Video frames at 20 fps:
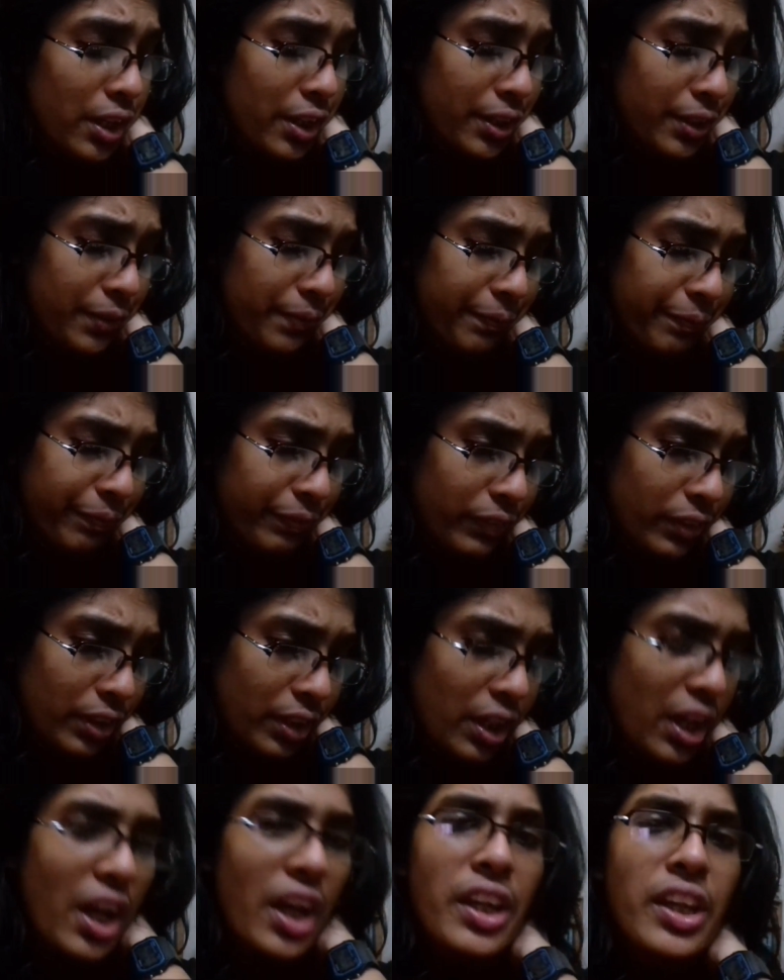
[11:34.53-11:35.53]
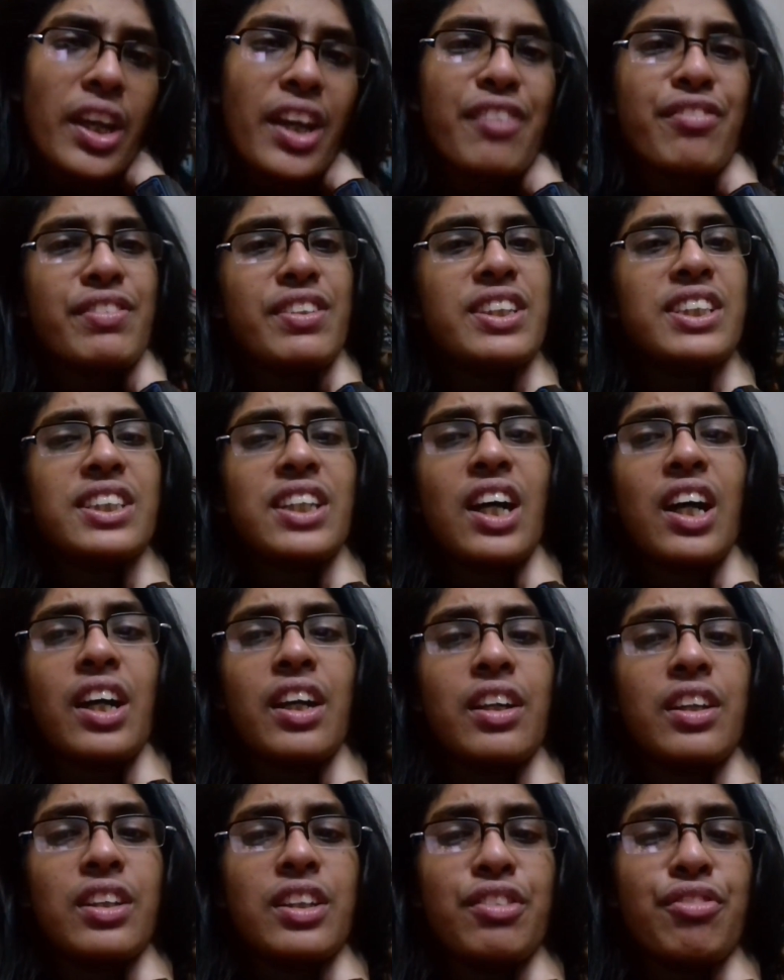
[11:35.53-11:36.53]
Uh, I have
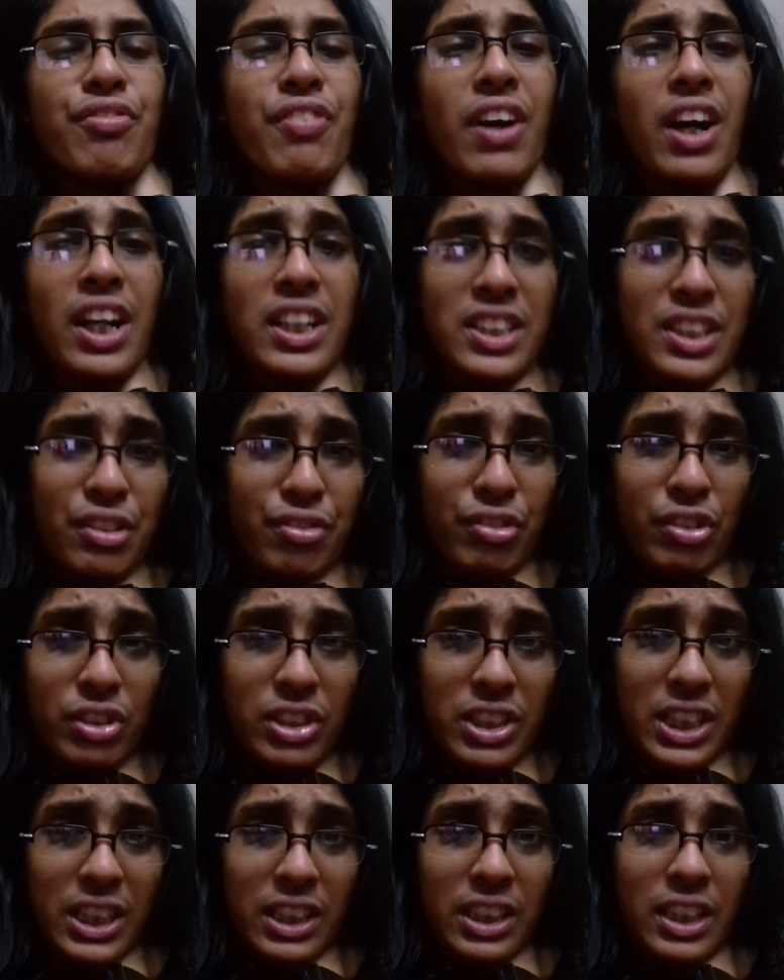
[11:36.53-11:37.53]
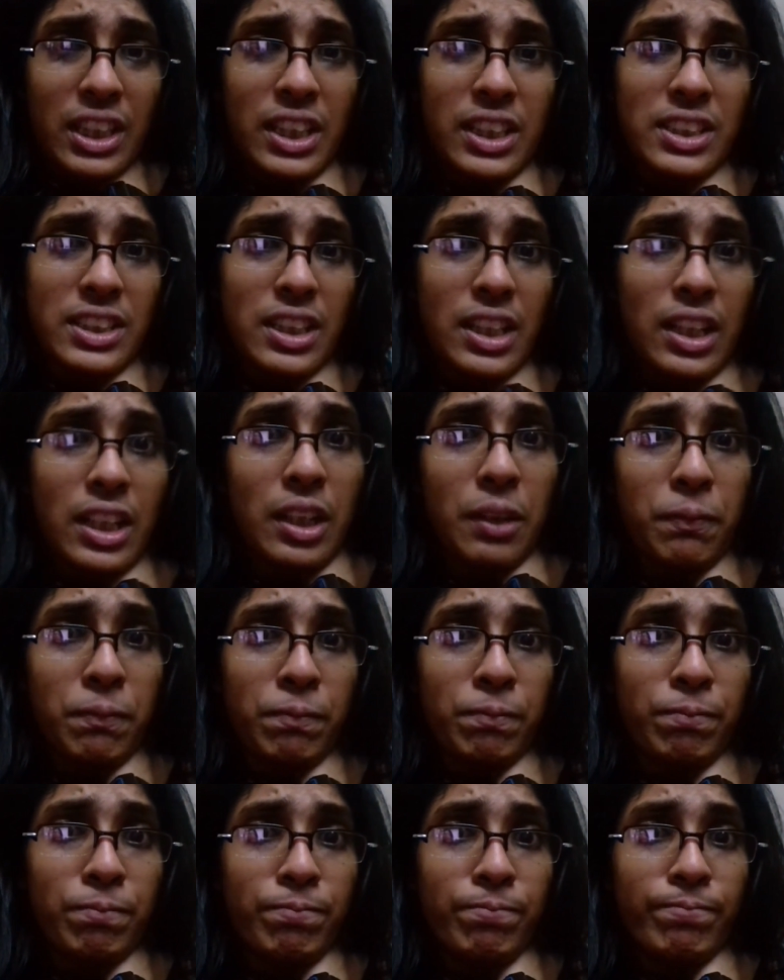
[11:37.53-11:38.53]
devised a few techniques that
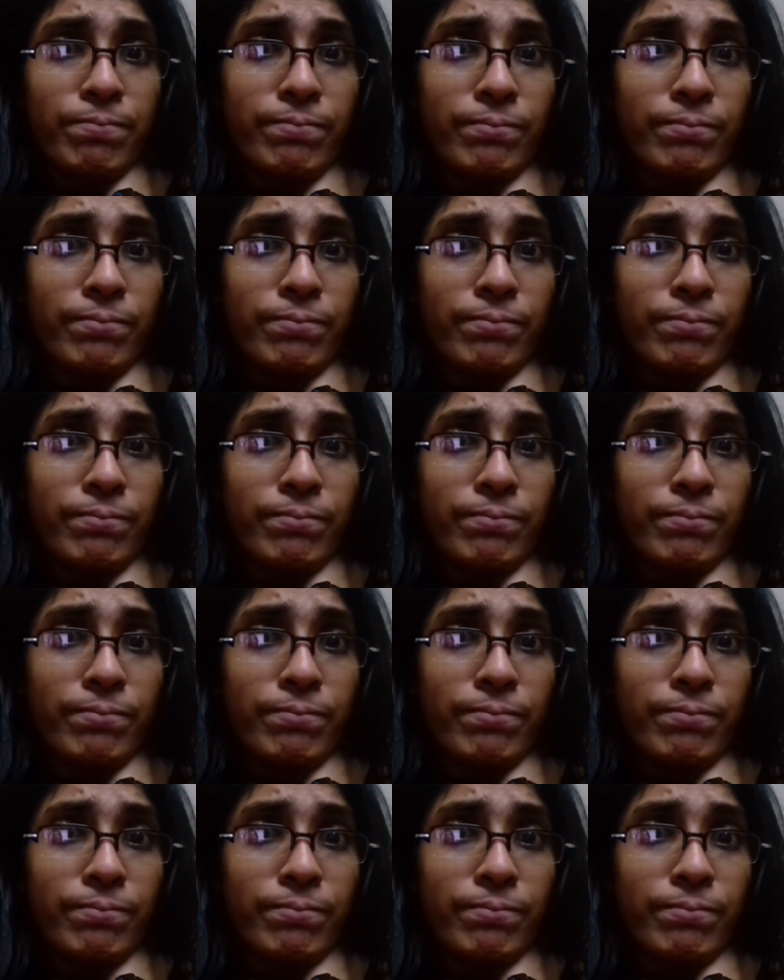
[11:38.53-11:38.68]
I'm